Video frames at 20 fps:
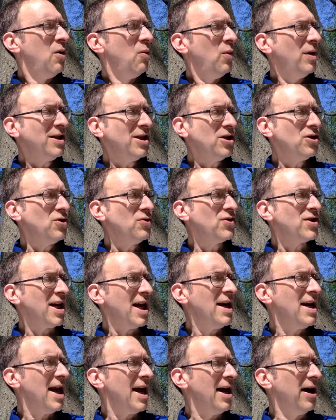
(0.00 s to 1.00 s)
"What did you
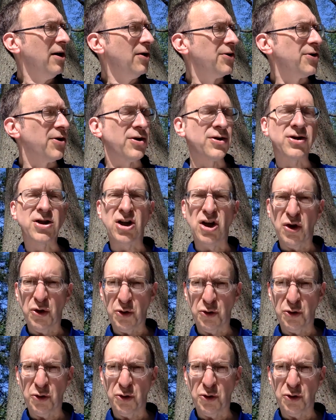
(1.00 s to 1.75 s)
say to elders?"